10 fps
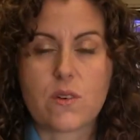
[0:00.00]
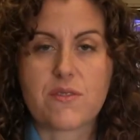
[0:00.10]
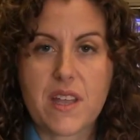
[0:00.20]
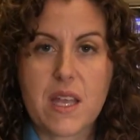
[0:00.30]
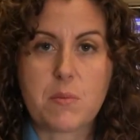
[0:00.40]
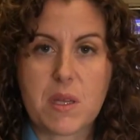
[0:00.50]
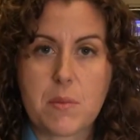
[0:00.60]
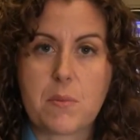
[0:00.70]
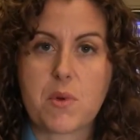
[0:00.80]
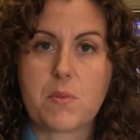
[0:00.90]
or a family
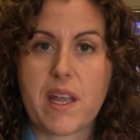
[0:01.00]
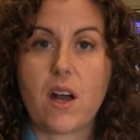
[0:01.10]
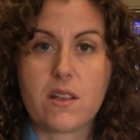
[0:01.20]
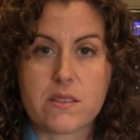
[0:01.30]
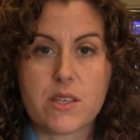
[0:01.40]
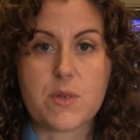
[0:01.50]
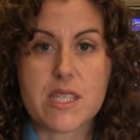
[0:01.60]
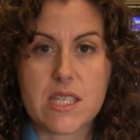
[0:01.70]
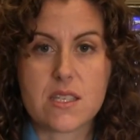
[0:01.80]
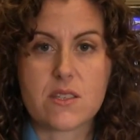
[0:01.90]
member may also
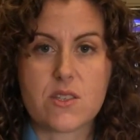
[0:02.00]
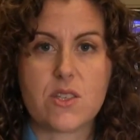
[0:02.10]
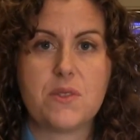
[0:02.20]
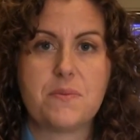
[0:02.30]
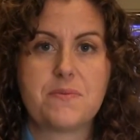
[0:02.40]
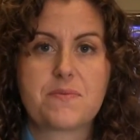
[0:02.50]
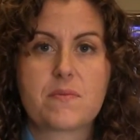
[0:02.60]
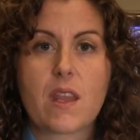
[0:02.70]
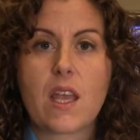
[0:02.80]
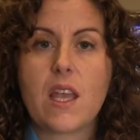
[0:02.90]
assist you.
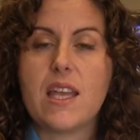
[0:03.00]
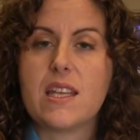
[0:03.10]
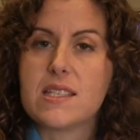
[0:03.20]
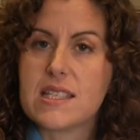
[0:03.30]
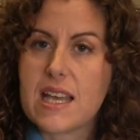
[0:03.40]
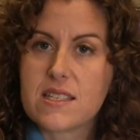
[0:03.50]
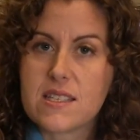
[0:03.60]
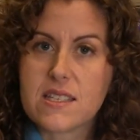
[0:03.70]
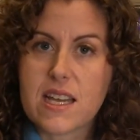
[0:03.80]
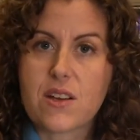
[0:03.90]
It is
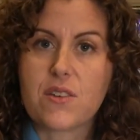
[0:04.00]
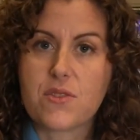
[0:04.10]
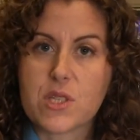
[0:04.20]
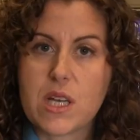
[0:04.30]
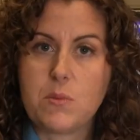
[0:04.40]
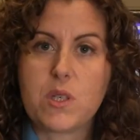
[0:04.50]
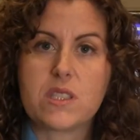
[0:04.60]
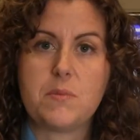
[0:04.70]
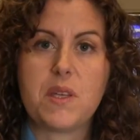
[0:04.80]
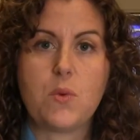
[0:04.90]
necessary for someone
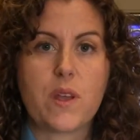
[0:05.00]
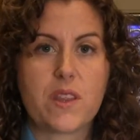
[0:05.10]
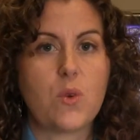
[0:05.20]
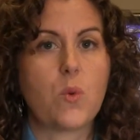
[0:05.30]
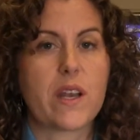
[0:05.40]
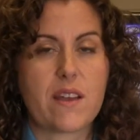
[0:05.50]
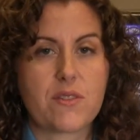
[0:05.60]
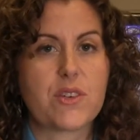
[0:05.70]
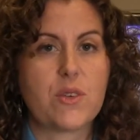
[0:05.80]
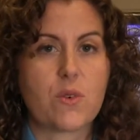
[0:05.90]
to be with you
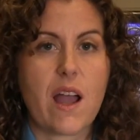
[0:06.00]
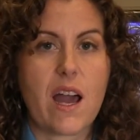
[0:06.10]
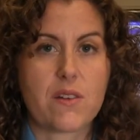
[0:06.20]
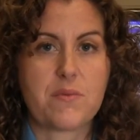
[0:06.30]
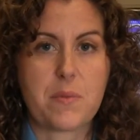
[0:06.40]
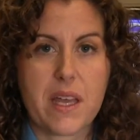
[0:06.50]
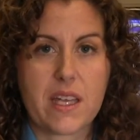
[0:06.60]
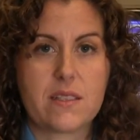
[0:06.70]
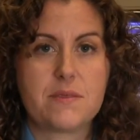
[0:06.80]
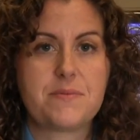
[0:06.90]
whenever you are out of
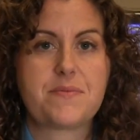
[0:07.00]
bed.